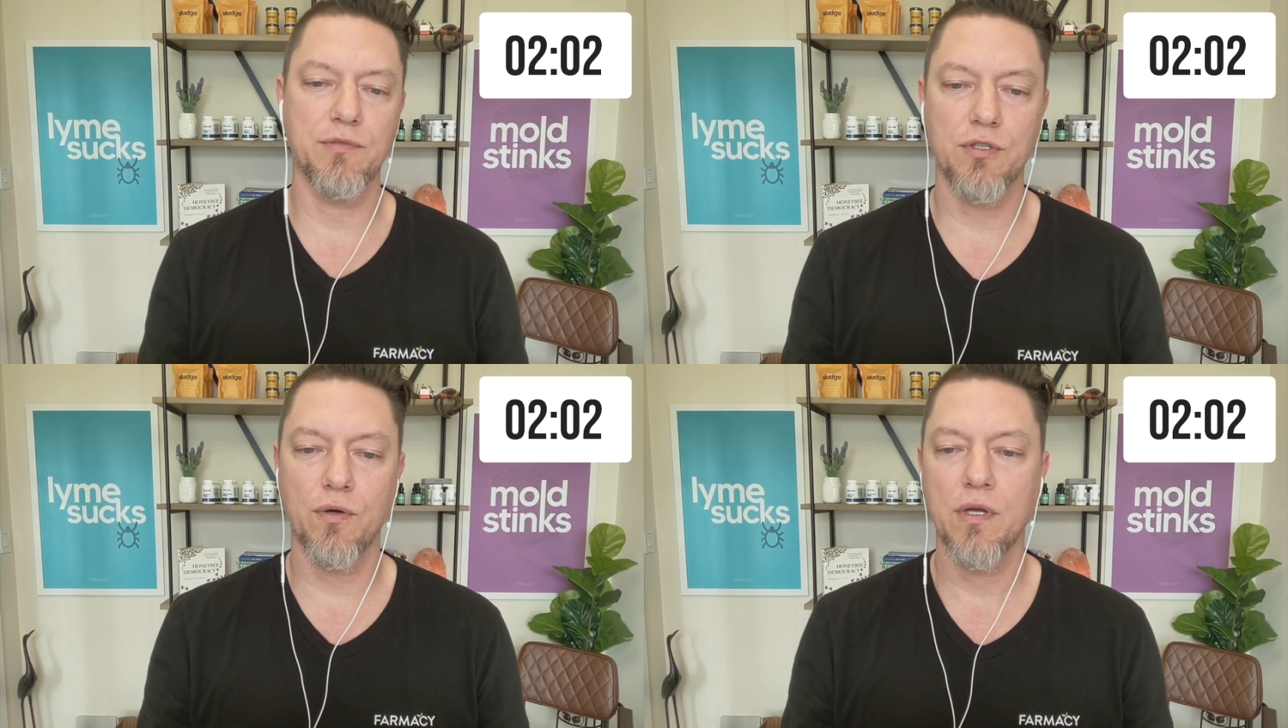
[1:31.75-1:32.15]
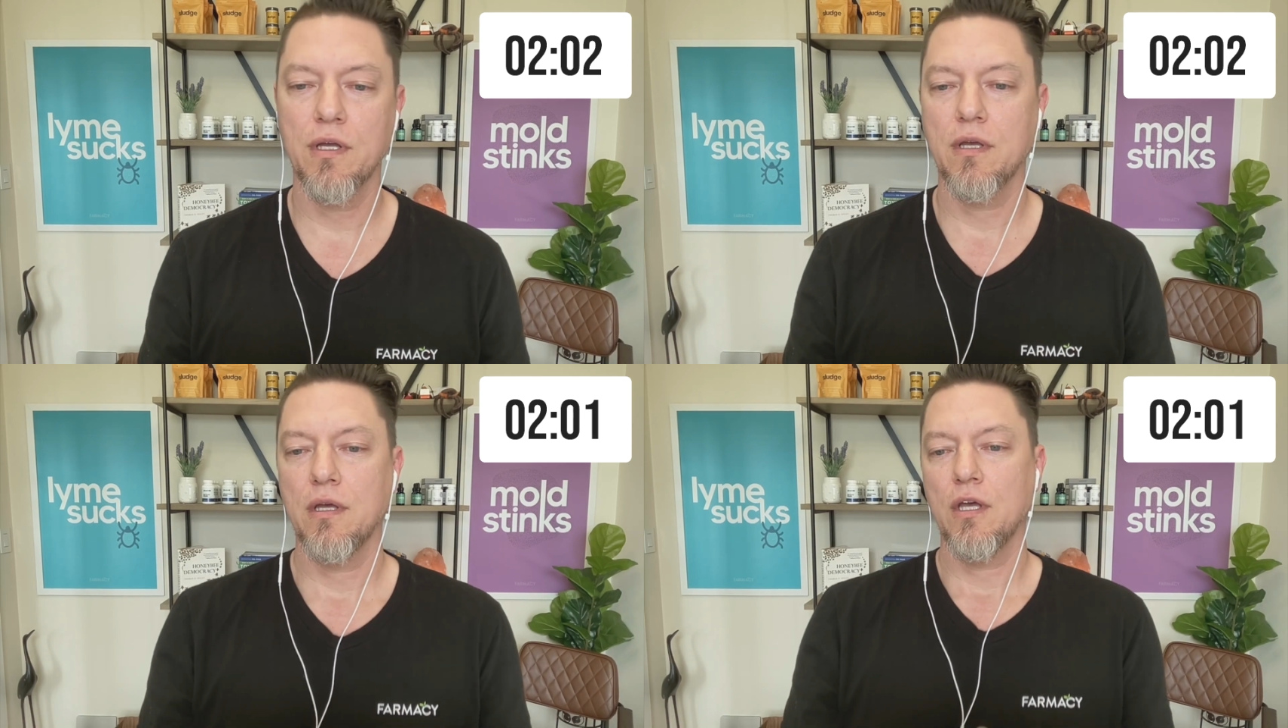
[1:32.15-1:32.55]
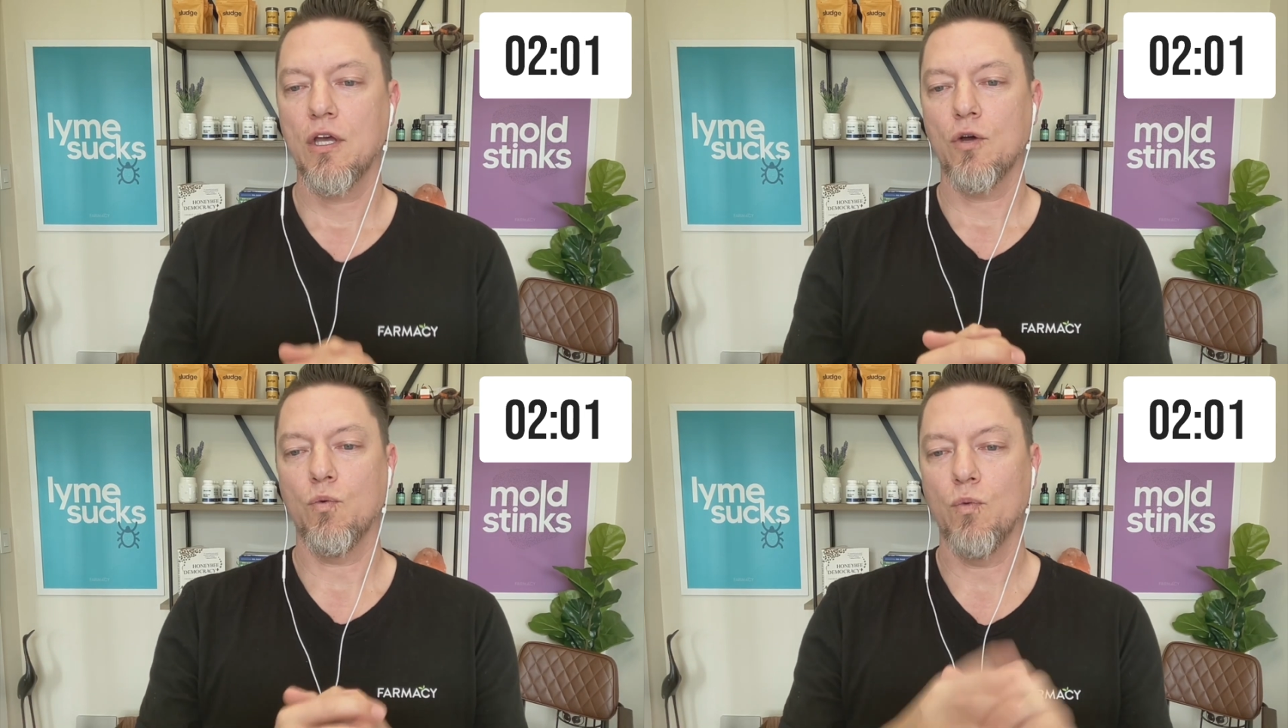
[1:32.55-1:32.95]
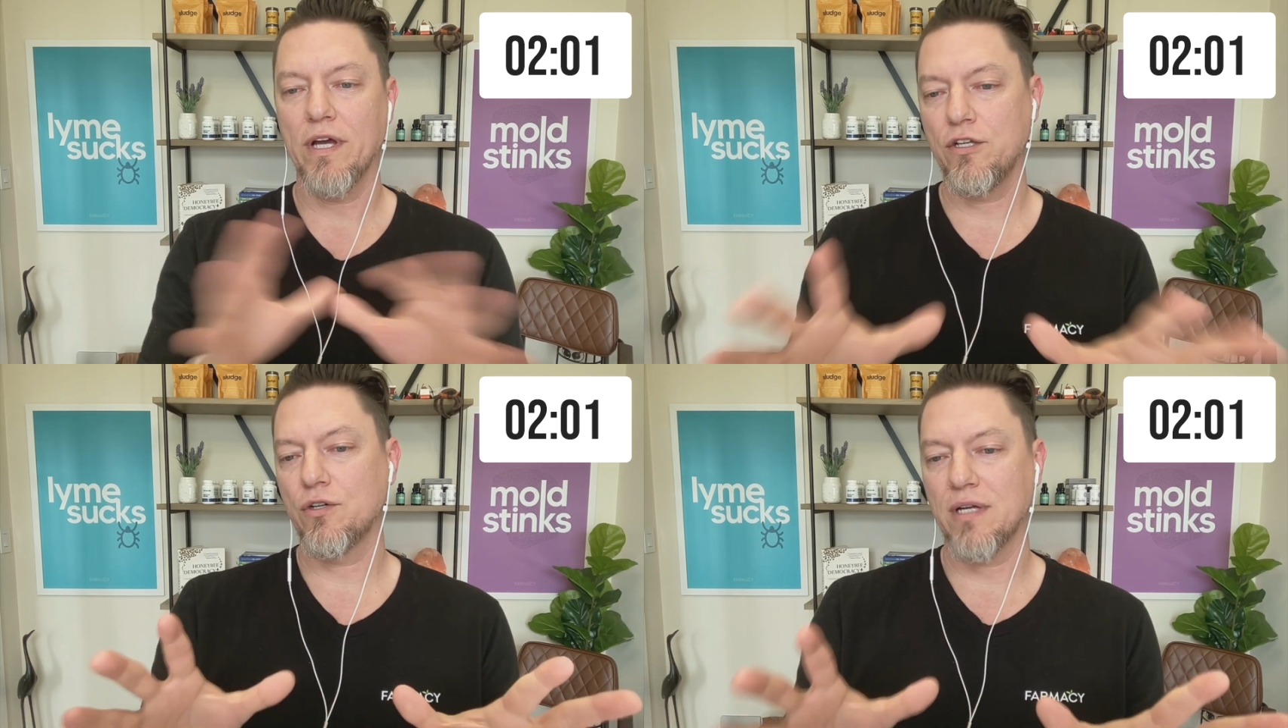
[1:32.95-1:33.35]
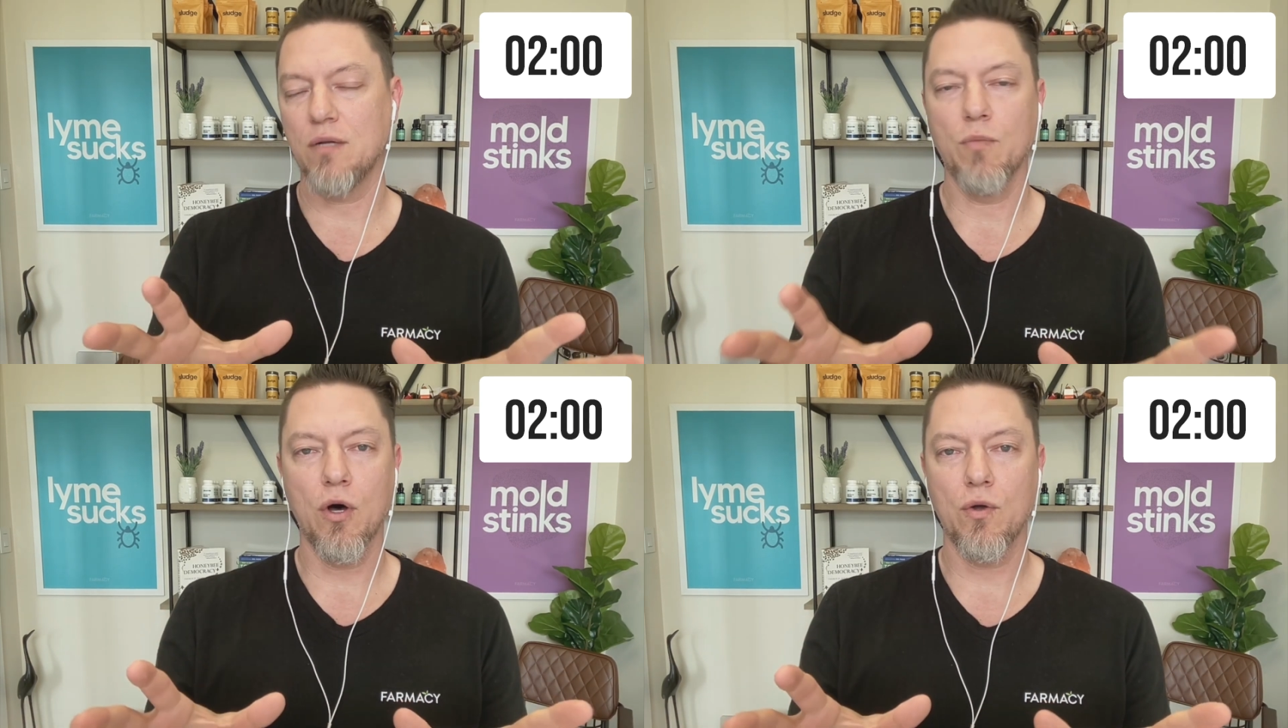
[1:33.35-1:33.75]
So when you're
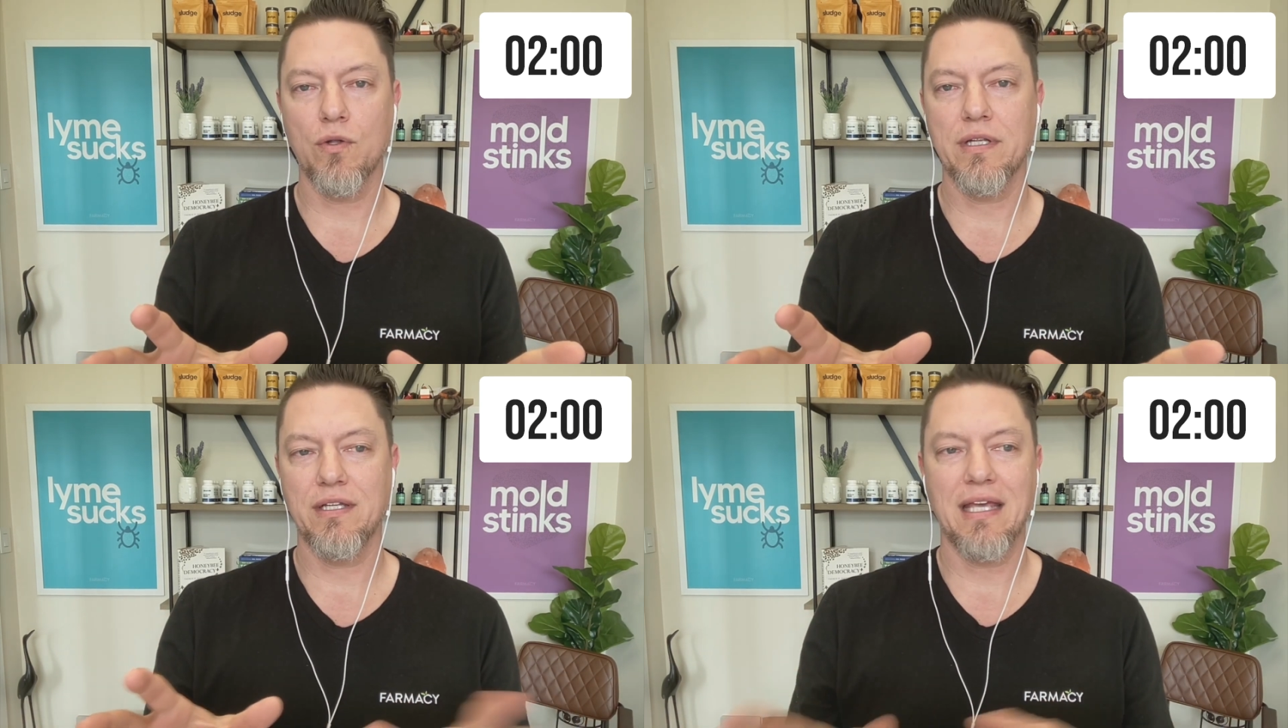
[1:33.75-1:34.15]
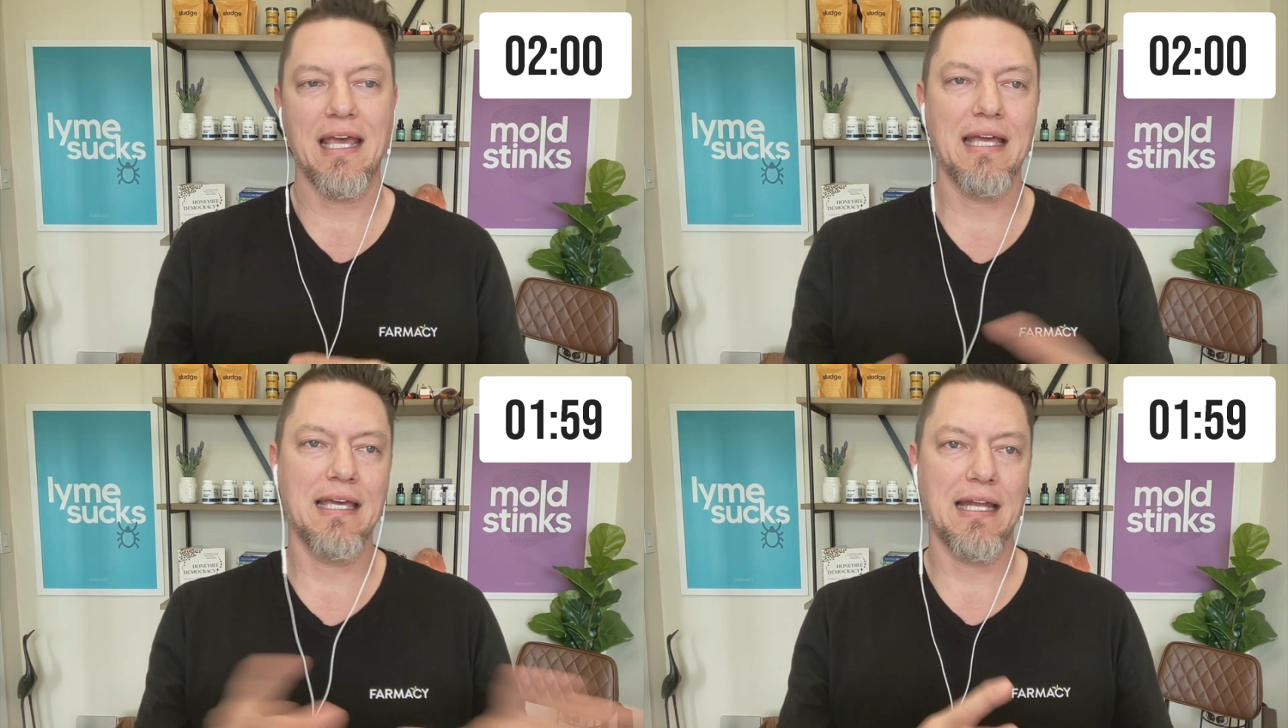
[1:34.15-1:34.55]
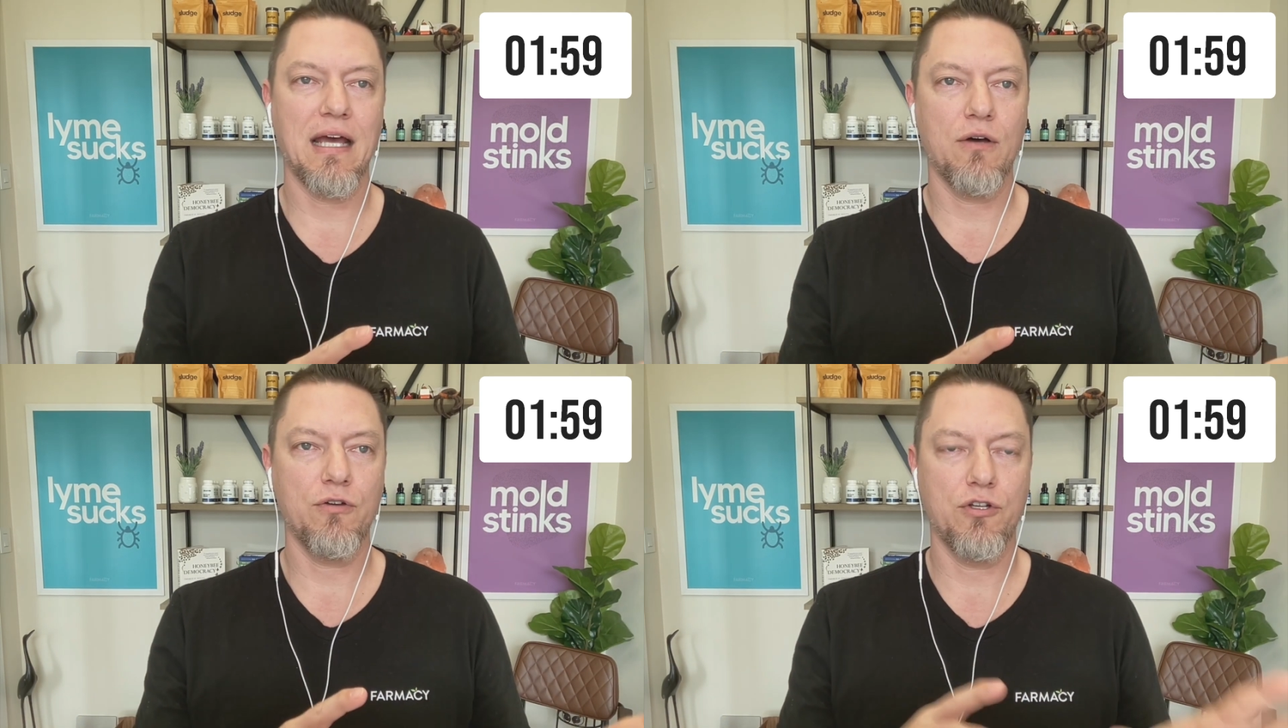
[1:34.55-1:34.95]
in mold and you can't get out,